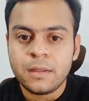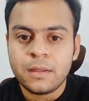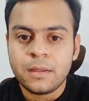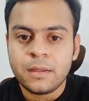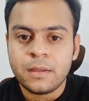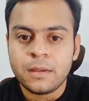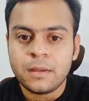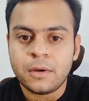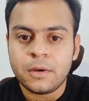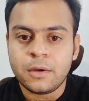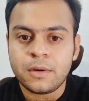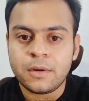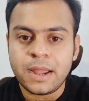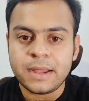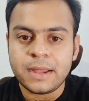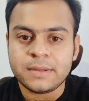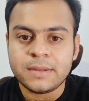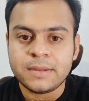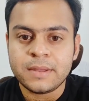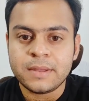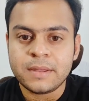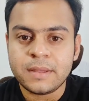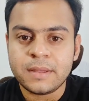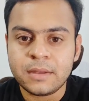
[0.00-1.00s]
Alright,
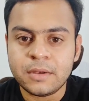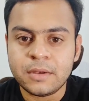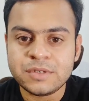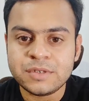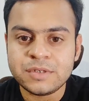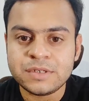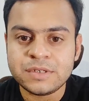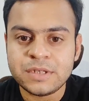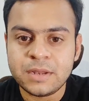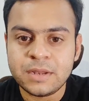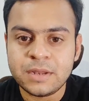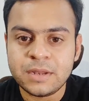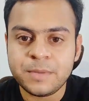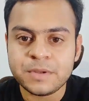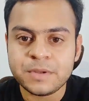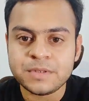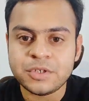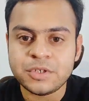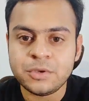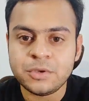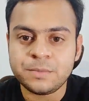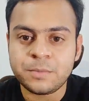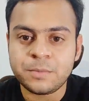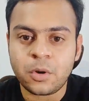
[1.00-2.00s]
do you still
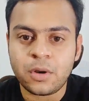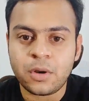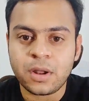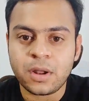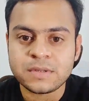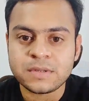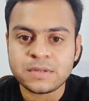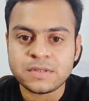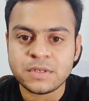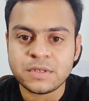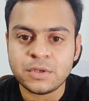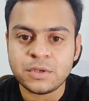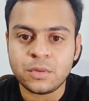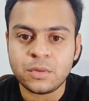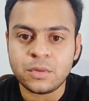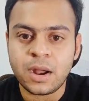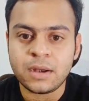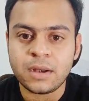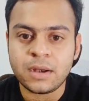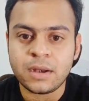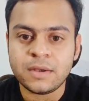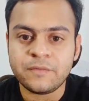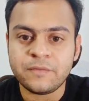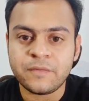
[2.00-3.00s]
pursue products you
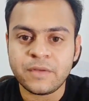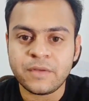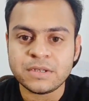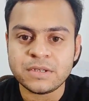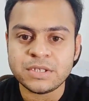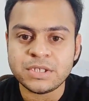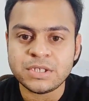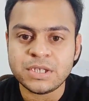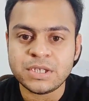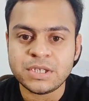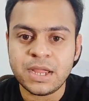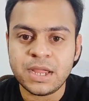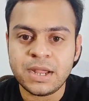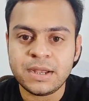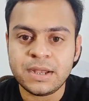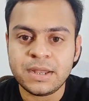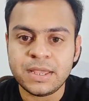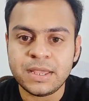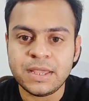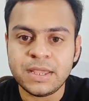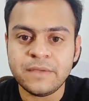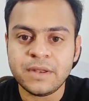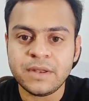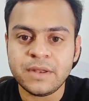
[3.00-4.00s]
can't differentiate
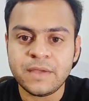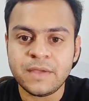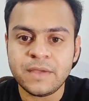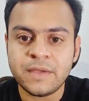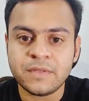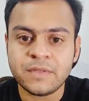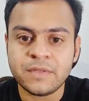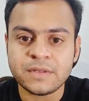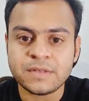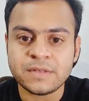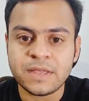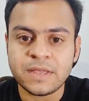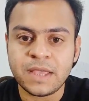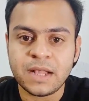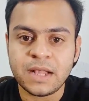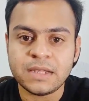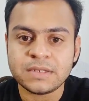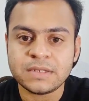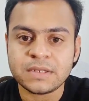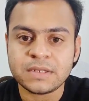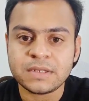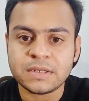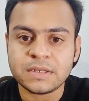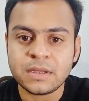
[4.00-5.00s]
even if the
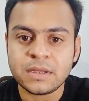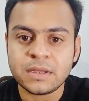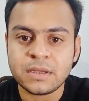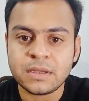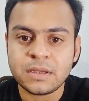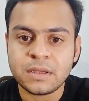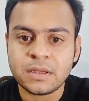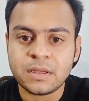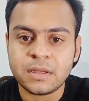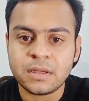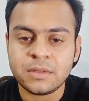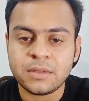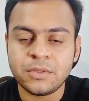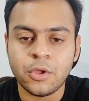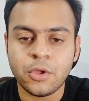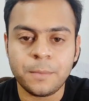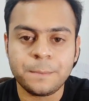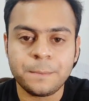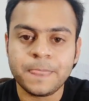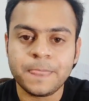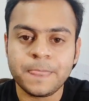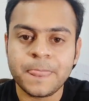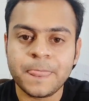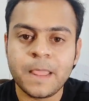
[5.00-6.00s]
sales?
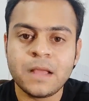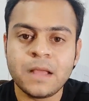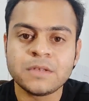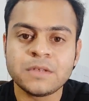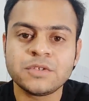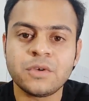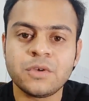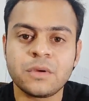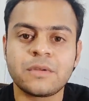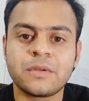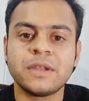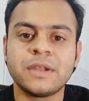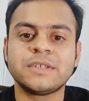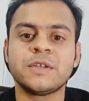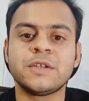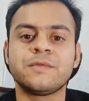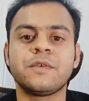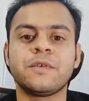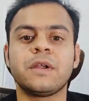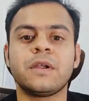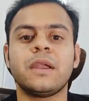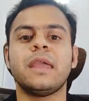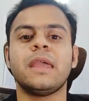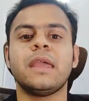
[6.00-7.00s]
No. So
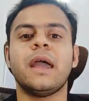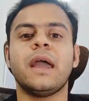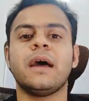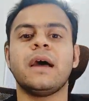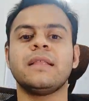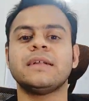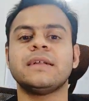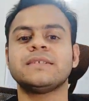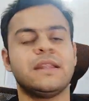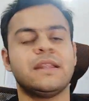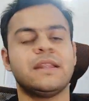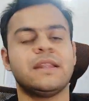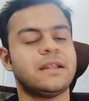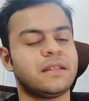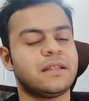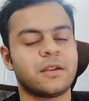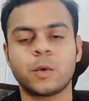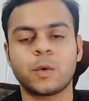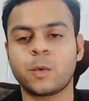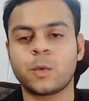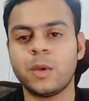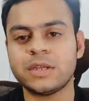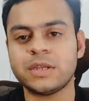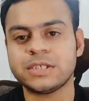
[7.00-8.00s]
Christopher, yeah, that's another
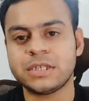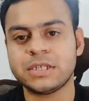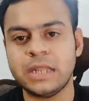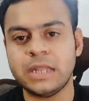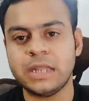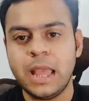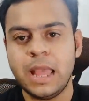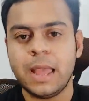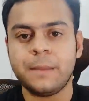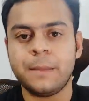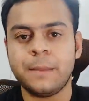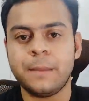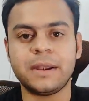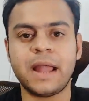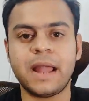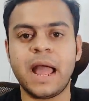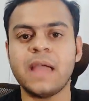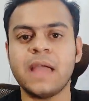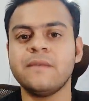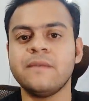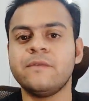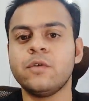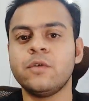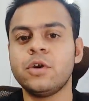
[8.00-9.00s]
good question, but
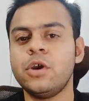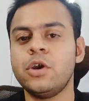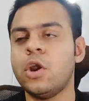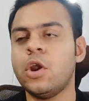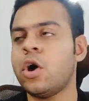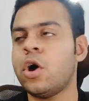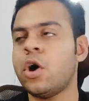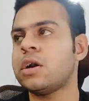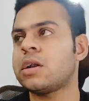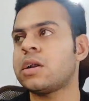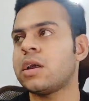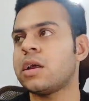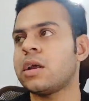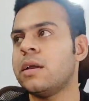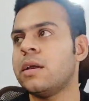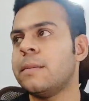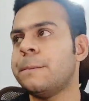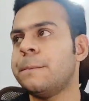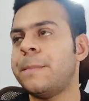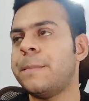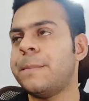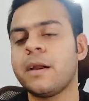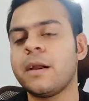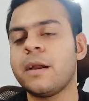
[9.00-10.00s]
I would not
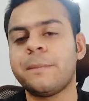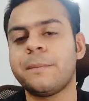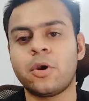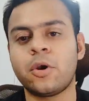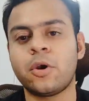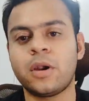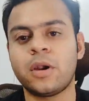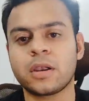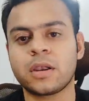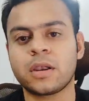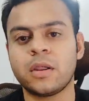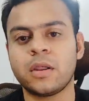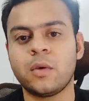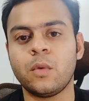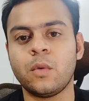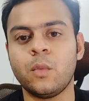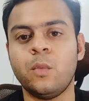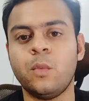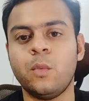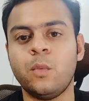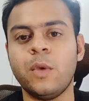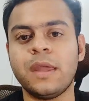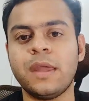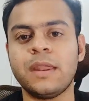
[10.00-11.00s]
pick a product
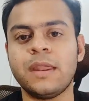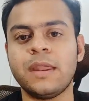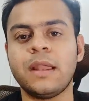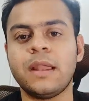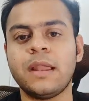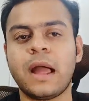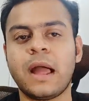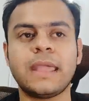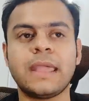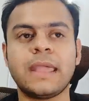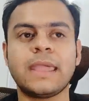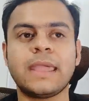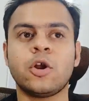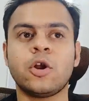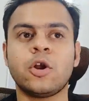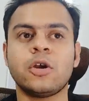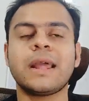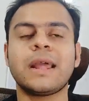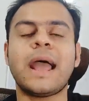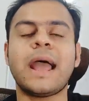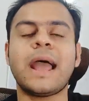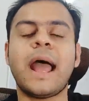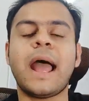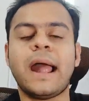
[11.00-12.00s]
wherein I
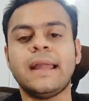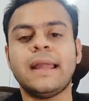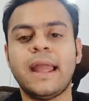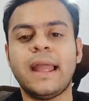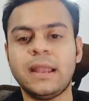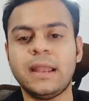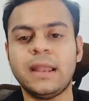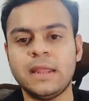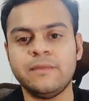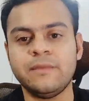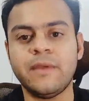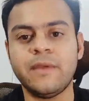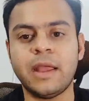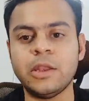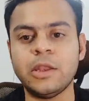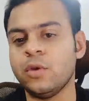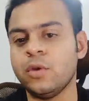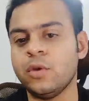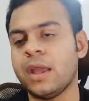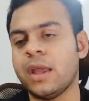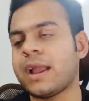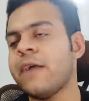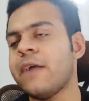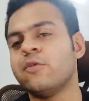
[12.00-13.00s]
cannot add any value.
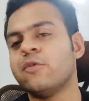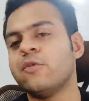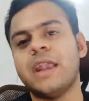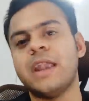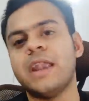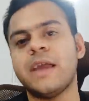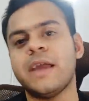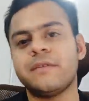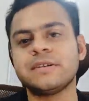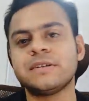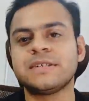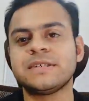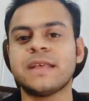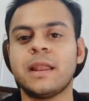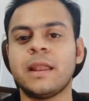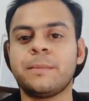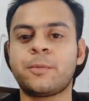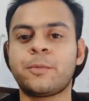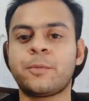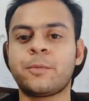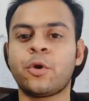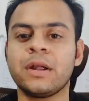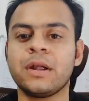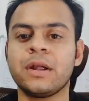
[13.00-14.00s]
Like I would never sell a
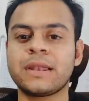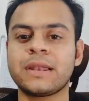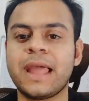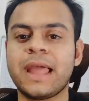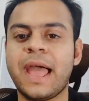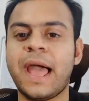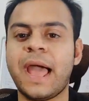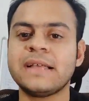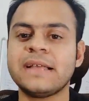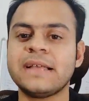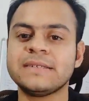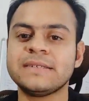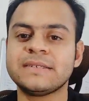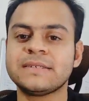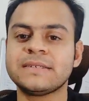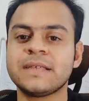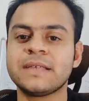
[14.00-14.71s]
product as